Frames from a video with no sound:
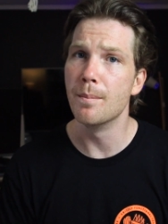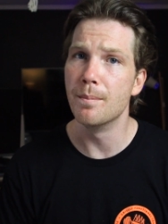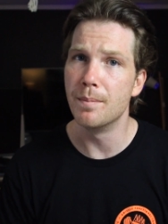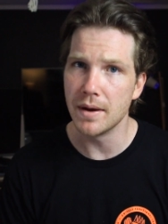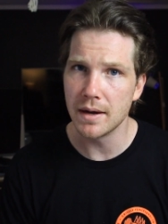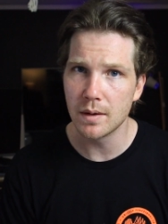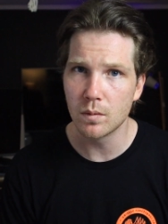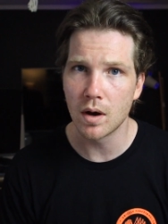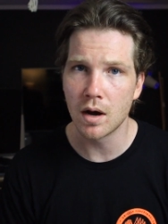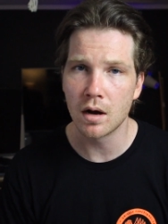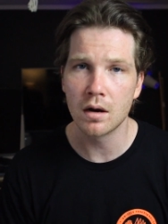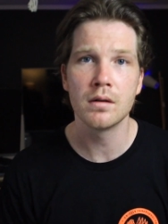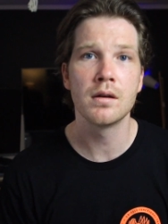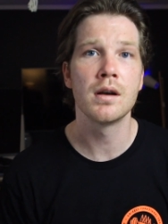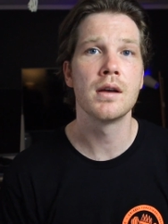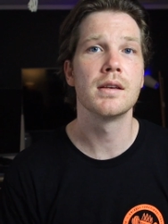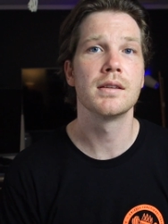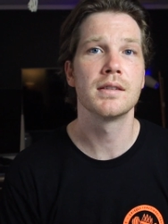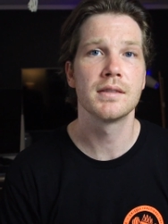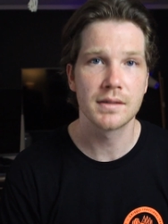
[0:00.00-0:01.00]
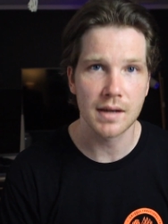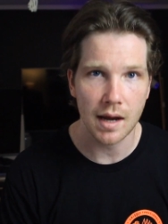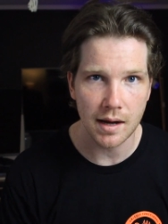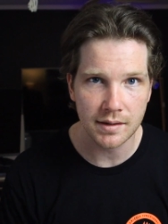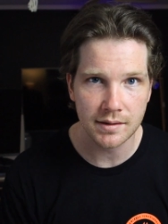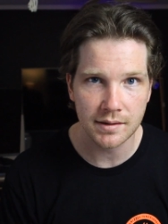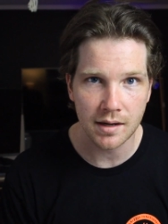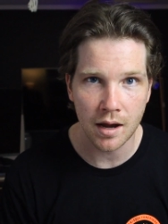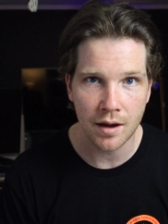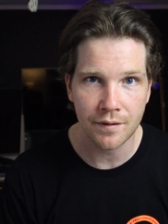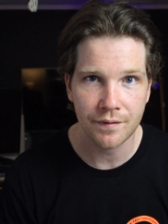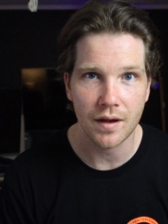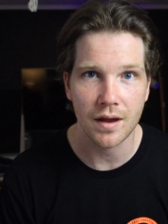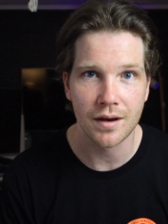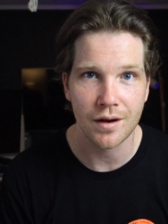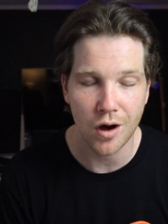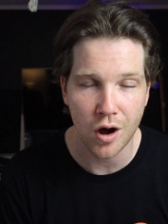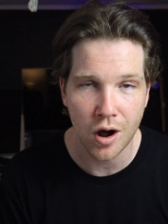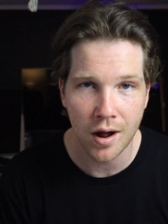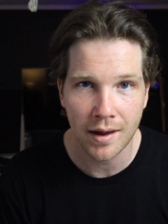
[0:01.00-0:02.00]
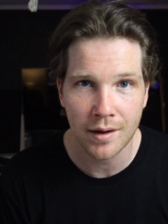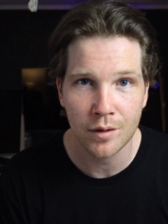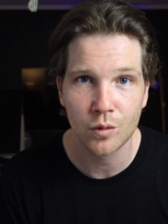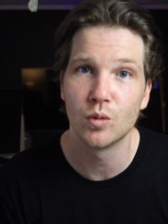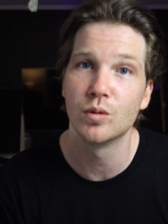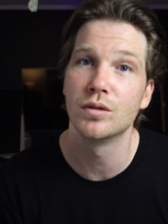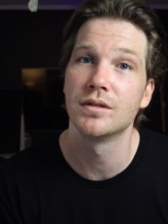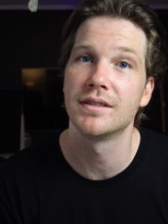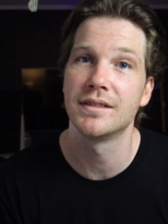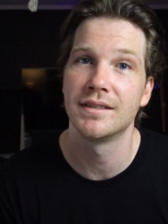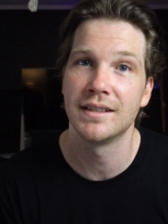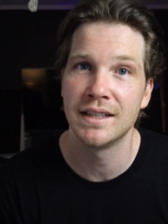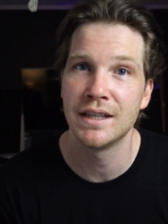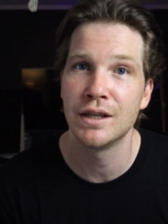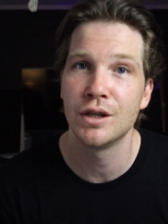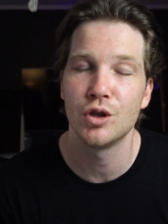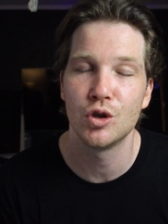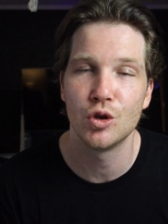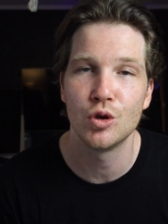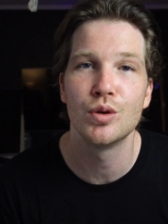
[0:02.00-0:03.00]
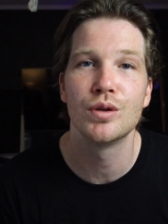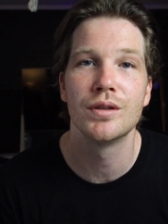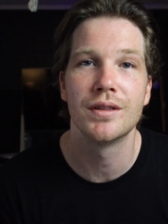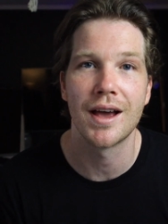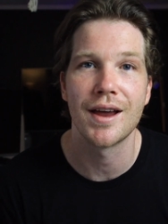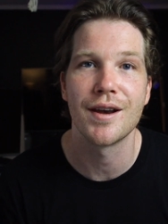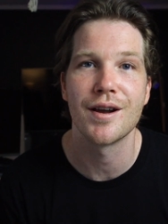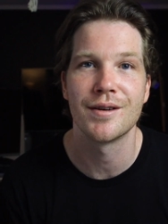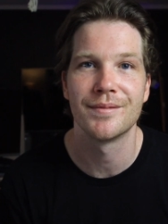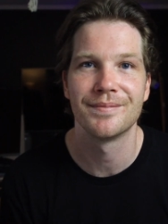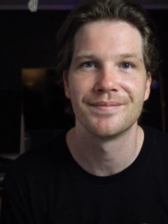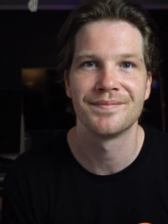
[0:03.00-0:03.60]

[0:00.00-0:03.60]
Be well, stay safe, and I will see you later.